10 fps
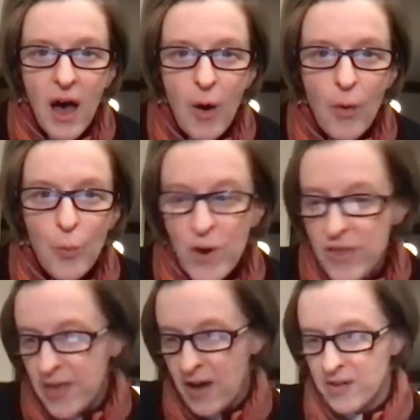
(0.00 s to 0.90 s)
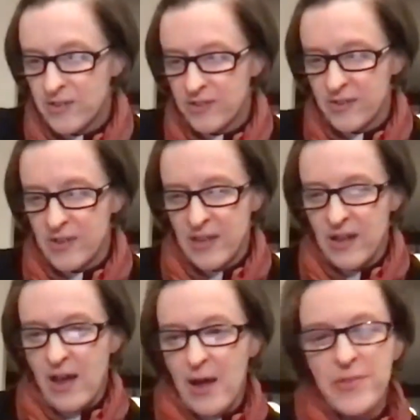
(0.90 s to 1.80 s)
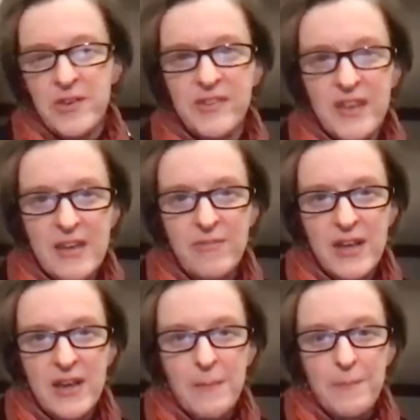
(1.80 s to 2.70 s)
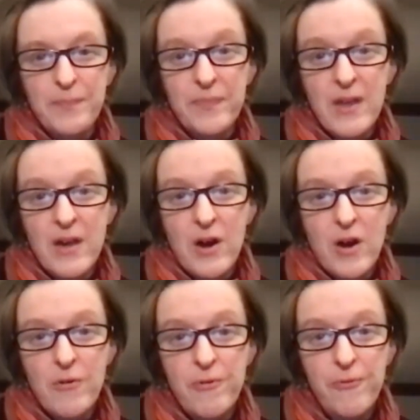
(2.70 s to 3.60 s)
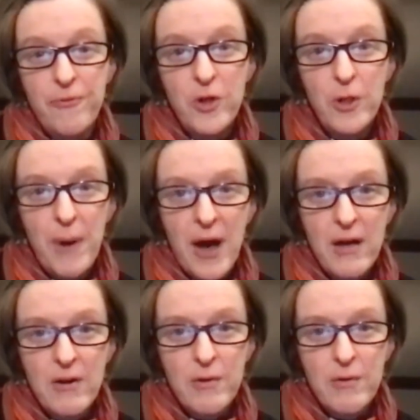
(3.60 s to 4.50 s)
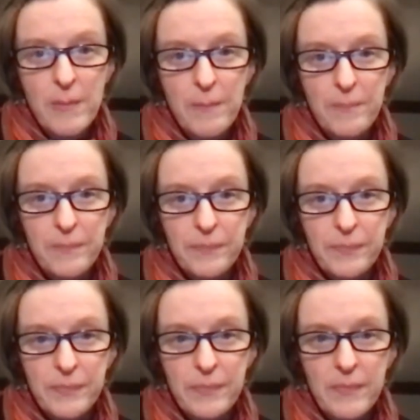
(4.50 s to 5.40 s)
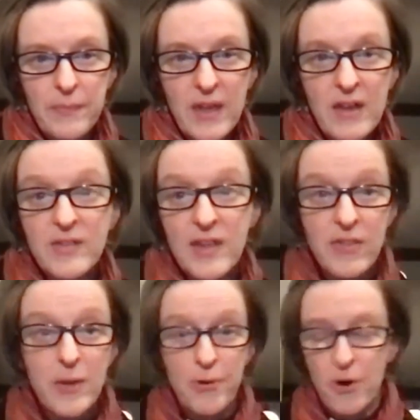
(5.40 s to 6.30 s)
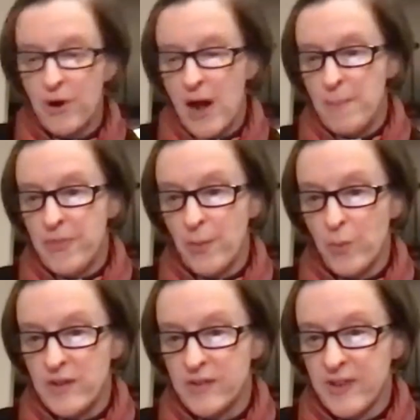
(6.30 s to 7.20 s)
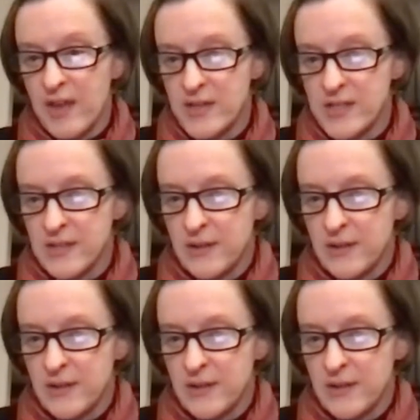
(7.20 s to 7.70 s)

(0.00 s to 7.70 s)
with us this evening. Her full bio is in the program that we sent,